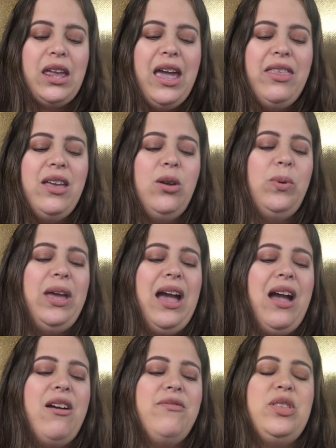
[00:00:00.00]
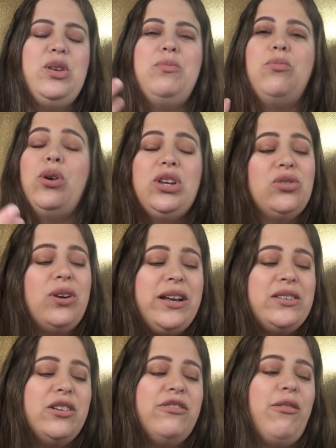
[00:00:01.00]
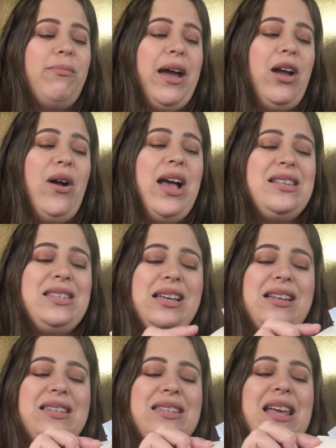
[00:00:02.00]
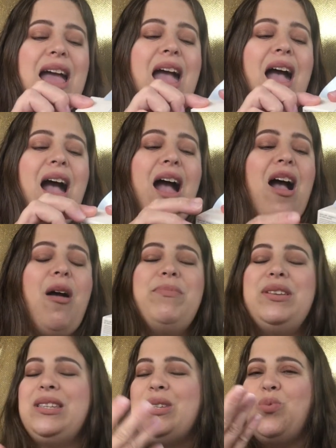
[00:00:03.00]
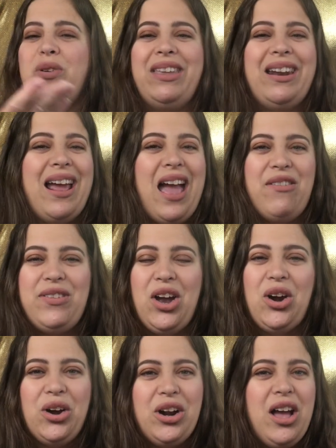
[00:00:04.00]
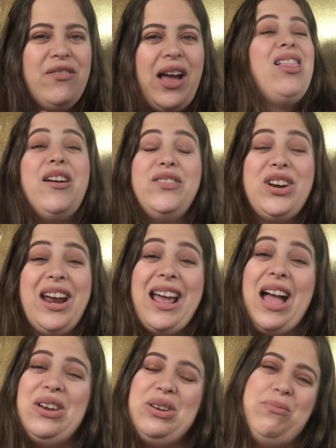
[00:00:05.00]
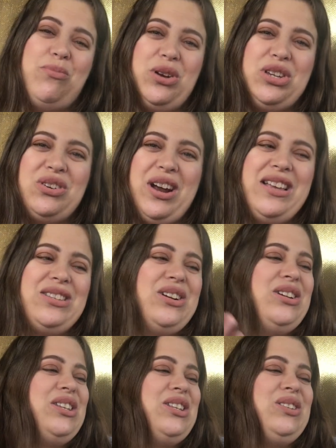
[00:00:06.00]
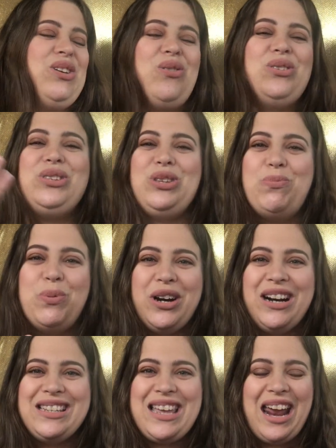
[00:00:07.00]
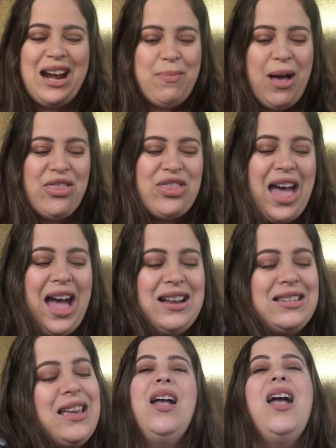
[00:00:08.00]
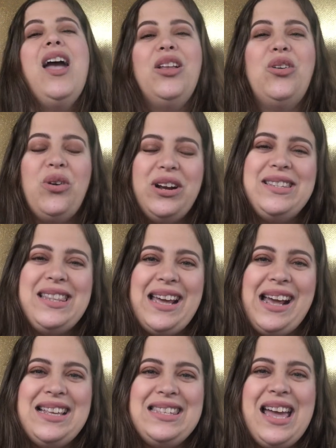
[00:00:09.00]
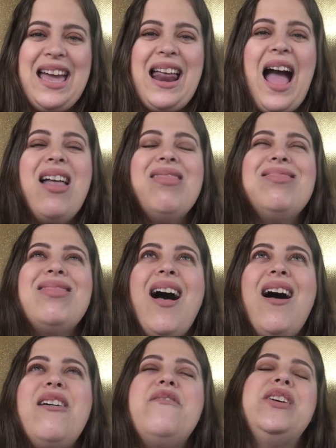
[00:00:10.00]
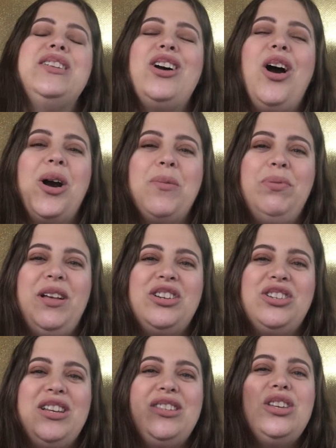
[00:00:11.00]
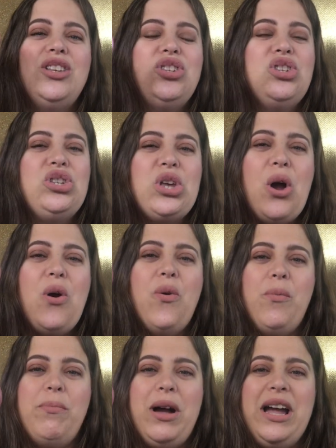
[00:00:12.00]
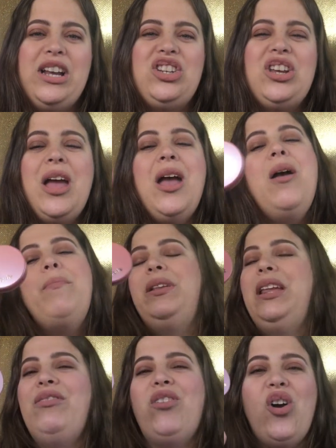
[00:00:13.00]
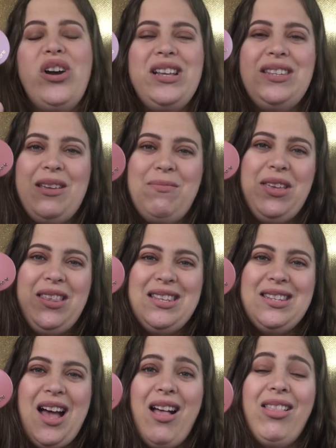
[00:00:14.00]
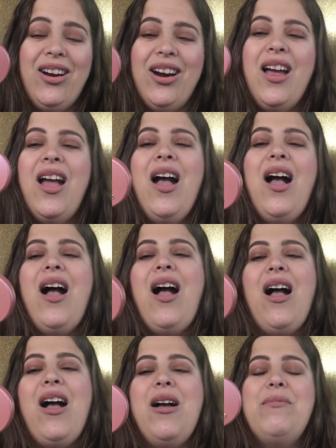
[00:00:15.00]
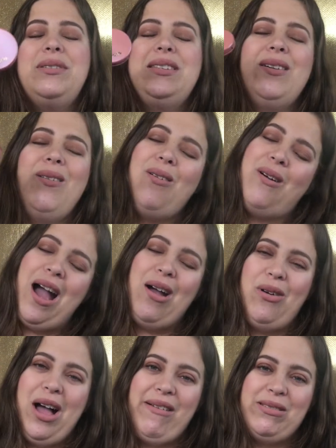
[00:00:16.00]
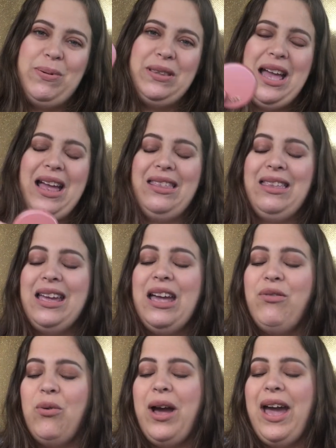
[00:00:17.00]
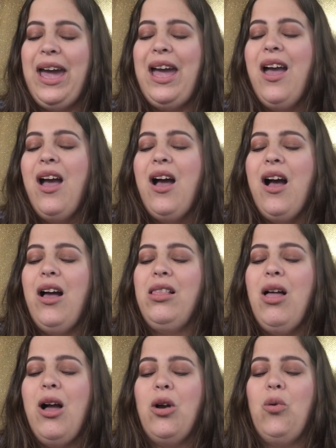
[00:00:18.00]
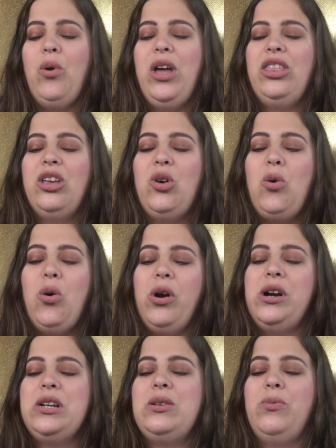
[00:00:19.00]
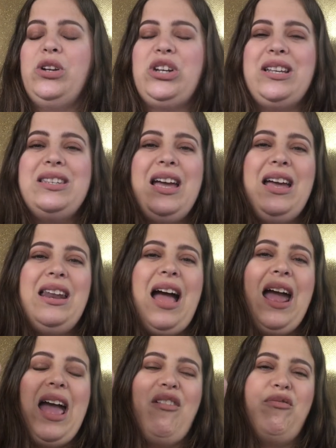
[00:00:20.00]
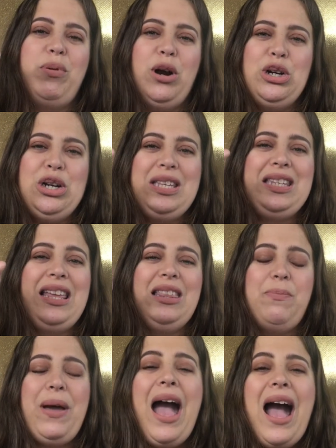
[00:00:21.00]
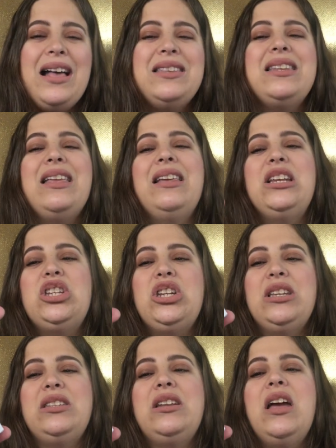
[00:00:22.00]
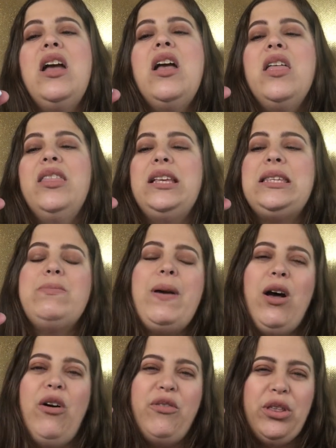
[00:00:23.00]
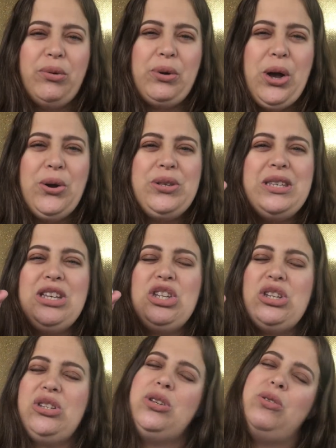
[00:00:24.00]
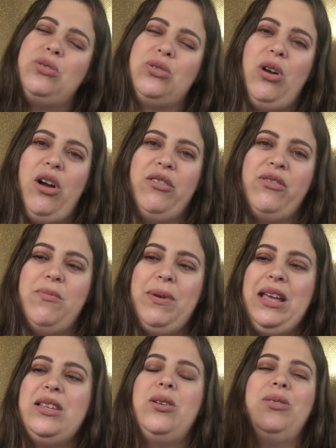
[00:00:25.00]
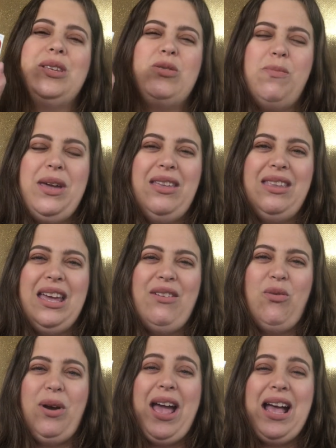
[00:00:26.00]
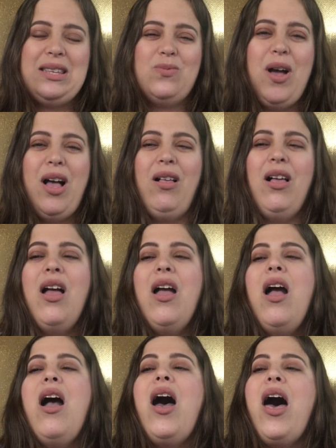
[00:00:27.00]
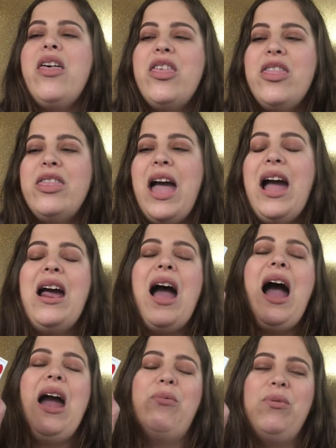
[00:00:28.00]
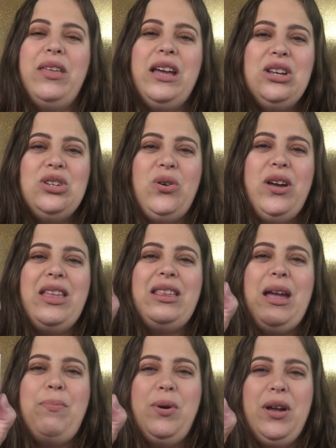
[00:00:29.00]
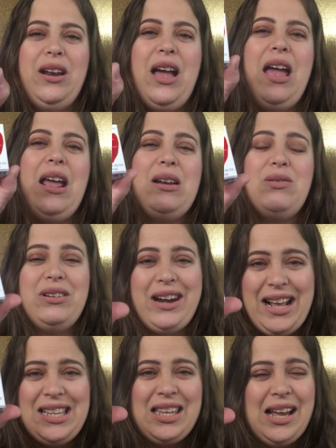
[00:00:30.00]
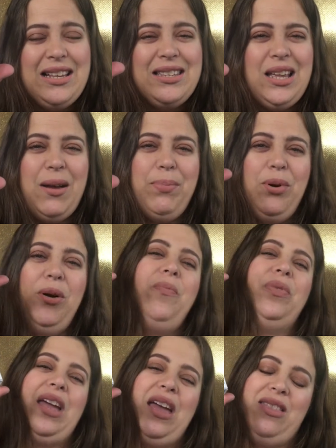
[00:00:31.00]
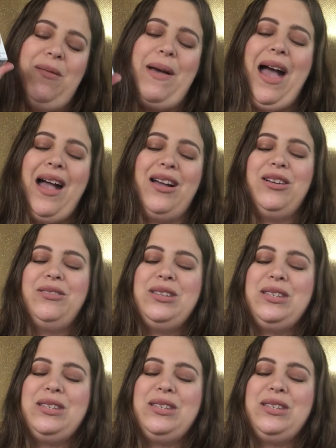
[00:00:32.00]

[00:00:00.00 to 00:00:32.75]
And then we have the new moisturizer from Biossance. Um, this is one that I have not heard of. I love trying out new moisturizers, so super excited about that. And of course, like I said, I love Tarte blushes so much, but they've already sent me this color. Um, so I will have to put that in the giveaway along with Korres, which I said I have purchased in the past and it's just the smell for the rose is just too strong for me so this will be in the giveaway as well. Other than that, I really enjoy that they put a nice size sample in the bag.